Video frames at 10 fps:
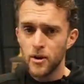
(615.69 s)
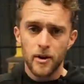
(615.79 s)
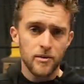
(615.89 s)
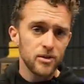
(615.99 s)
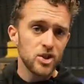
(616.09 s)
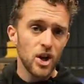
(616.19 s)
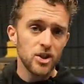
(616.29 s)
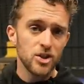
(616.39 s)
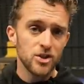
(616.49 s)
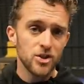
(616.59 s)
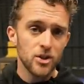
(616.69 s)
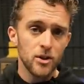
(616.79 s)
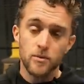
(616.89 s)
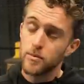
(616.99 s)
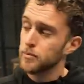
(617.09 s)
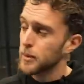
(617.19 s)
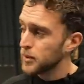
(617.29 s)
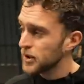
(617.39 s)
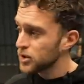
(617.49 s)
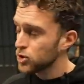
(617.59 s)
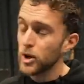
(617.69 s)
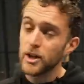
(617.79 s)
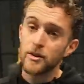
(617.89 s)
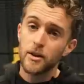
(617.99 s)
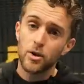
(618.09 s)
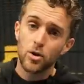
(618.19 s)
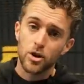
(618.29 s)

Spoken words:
if it changes. Maybe it's too late and you